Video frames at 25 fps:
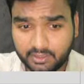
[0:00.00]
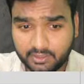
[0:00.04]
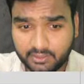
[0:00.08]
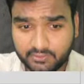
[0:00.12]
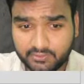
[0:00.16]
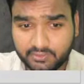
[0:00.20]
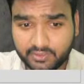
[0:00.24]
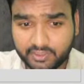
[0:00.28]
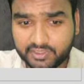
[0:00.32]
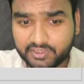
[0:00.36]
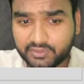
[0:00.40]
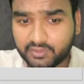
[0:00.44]

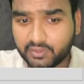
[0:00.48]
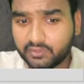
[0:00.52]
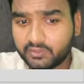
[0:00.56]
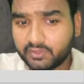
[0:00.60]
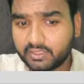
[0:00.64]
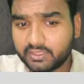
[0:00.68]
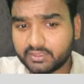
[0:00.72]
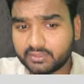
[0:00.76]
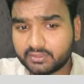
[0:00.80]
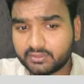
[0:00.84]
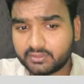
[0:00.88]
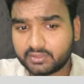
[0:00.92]
First thing
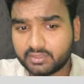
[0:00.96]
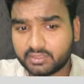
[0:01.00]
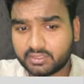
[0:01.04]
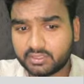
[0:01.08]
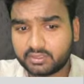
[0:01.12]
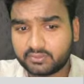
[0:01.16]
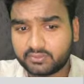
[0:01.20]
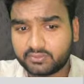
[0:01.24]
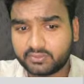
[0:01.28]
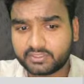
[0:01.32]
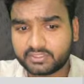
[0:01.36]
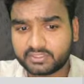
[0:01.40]

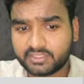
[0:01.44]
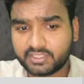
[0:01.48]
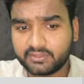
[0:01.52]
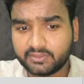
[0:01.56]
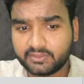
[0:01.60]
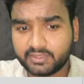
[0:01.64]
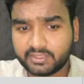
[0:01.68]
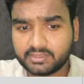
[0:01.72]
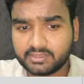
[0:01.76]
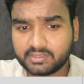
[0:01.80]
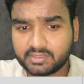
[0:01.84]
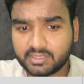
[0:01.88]

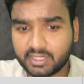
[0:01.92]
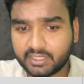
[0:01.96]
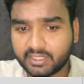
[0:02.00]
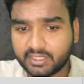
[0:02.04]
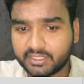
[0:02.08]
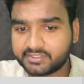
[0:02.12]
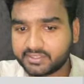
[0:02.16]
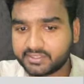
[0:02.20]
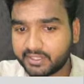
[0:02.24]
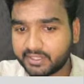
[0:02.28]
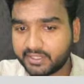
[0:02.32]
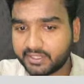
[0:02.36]
was
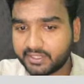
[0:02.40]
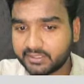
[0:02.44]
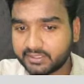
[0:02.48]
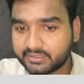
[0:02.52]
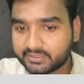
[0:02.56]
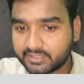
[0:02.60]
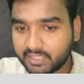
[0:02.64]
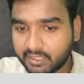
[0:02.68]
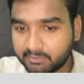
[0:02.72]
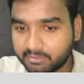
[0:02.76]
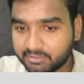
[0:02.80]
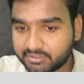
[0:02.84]
understanding the
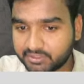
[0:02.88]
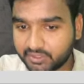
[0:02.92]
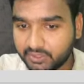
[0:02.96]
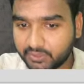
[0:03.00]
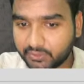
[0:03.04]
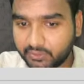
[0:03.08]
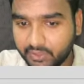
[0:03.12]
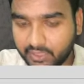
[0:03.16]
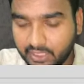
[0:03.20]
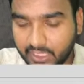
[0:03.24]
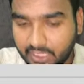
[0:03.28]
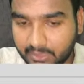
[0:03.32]

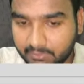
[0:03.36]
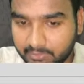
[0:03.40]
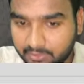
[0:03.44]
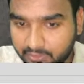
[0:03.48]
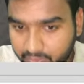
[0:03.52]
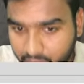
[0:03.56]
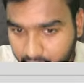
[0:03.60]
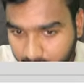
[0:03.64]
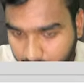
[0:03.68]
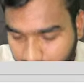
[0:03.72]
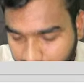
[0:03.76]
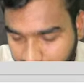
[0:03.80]
cybersecurity lab
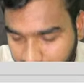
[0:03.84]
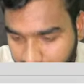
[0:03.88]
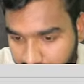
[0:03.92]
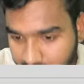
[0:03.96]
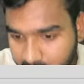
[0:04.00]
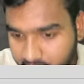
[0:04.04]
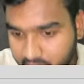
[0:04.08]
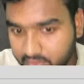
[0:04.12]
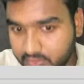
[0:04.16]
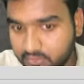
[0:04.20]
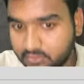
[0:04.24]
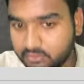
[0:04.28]
environment.
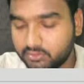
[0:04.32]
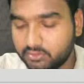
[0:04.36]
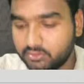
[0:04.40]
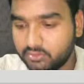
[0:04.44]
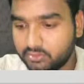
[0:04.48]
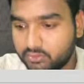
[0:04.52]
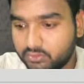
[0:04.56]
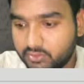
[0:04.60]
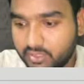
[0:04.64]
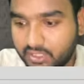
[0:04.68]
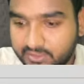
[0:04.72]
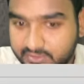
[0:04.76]

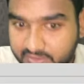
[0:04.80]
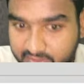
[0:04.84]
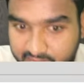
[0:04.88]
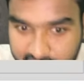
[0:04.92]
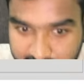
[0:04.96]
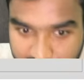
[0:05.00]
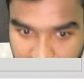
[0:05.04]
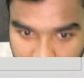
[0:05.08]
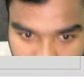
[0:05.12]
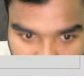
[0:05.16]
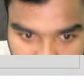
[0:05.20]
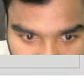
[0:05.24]
You guys are
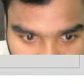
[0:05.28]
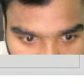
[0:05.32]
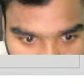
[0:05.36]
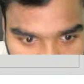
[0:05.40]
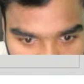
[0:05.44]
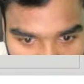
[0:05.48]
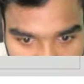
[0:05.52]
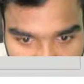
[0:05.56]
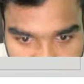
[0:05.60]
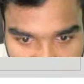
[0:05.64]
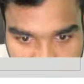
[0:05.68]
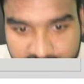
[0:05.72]
aware
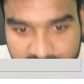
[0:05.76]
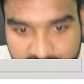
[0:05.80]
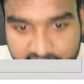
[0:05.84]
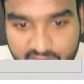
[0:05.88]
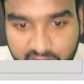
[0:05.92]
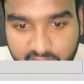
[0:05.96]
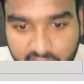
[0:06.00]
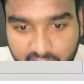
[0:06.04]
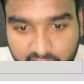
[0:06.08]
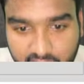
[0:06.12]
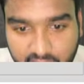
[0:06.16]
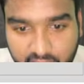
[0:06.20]
about this,
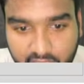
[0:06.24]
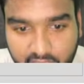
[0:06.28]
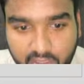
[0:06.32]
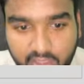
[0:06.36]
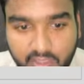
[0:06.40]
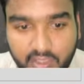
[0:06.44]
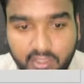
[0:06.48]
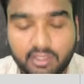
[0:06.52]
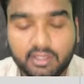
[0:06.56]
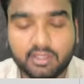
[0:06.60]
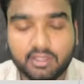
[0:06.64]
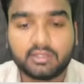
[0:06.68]

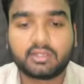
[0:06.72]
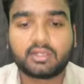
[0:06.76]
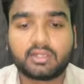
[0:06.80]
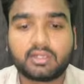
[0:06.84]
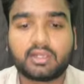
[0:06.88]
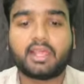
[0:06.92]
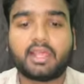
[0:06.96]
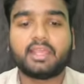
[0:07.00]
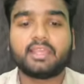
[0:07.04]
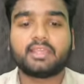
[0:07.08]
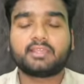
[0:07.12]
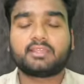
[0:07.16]

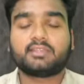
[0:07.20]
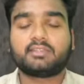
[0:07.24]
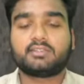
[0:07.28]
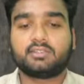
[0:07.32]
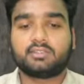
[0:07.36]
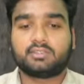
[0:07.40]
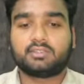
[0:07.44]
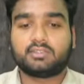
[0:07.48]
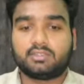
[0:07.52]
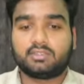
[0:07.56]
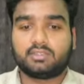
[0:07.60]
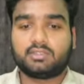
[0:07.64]
like
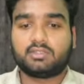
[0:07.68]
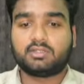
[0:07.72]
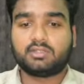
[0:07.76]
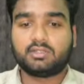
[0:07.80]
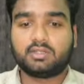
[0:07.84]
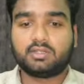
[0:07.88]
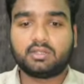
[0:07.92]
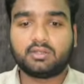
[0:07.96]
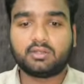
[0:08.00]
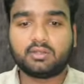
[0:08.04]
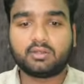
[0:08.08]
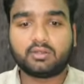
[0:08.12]

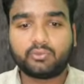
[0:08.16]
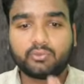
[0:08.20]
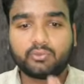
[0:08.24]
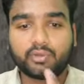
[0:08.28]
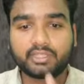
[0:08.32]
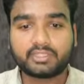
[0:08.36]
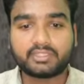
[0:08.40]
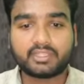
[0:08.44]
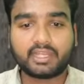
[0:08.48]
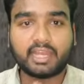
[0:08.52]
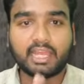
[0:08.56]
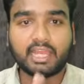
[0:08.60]
what
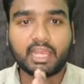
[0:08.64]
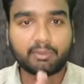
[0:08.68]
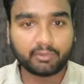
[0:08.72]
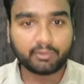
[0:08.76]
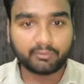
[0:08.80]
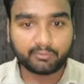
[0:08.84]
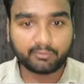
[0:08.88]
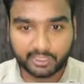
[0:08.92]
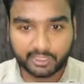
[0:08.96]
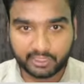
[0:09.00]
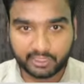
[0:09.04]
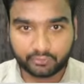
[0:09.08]
is the lab
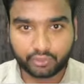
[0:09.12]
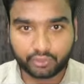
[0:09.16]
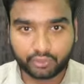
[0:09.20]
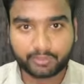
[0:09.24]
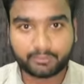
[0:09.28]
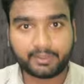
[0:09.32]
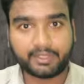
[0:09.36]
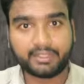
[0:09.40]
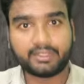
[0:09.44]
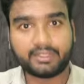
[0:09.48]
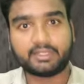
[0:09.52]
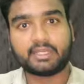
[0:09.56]

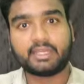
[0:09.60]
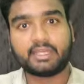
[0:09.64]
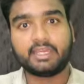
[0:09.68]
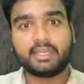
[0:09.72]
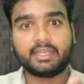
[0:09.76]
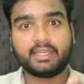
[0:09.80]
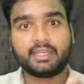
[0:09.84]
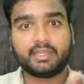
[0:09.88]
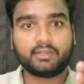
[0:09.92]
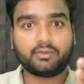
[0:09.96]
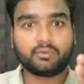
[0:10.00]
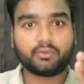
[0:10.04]
environment
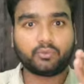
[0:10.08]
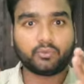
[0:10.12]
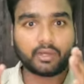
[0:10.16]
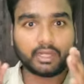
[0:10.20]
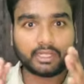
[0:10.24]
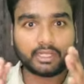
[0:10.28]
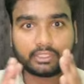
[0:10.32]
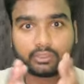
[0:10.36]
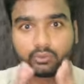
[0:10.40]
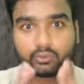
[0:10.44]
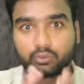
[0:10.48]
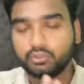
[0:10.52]
and
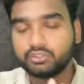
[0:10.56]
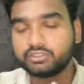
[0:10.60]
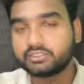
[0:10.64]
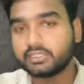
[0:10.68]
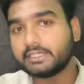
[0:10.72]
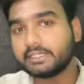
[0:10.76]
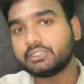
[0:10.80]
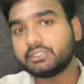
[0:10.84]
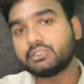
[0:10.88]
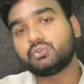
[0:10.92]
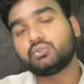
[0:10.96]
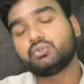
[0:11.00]
what tools
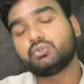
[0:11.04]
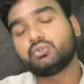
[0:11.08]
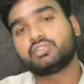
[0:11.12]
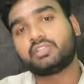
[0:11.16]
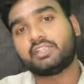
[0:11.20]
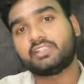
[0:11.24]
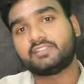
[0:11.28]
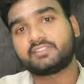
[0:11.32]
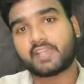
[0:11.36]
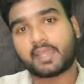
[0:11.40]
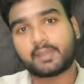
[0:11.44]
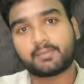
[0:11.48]
are used
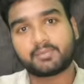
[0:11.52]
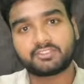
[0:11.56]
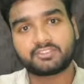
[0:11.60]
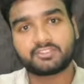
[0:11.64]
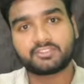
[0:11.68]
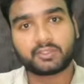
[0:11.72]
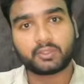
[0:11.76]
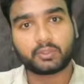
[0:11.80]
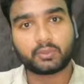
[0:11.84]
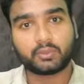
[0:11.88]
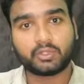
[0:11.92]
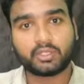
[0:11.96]
in
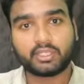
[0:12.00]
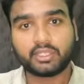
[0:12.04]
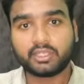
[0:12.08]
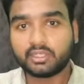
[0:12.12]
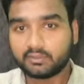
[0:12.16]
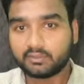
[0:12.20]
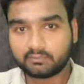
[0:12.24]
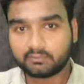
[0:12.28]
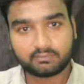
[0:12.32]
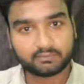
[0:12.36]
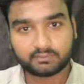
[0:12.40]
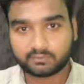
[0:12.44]
cybersecurity
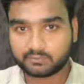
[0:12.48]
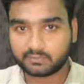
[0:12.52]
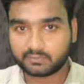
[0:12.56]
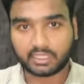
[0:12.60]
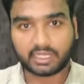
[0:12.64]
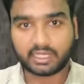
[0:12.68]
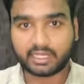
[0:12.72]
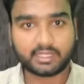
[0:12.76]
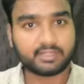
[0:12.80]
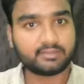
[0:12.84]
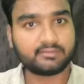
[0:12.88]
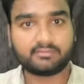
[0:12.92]

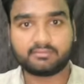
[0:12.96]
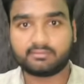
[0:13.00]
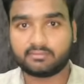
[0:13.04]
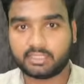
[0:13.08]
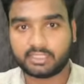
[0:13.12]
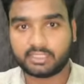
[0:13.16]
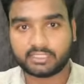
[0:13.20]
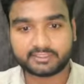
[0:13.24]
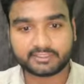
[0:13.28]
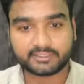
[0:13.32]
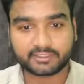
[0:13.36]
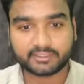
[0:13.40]
and
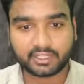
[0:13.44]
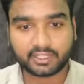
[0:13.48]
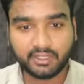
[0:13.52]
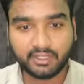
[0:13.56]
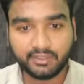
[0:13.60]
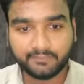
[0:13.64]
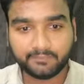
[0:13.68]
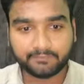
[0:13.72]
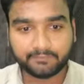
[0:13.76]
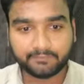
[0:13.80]
etc.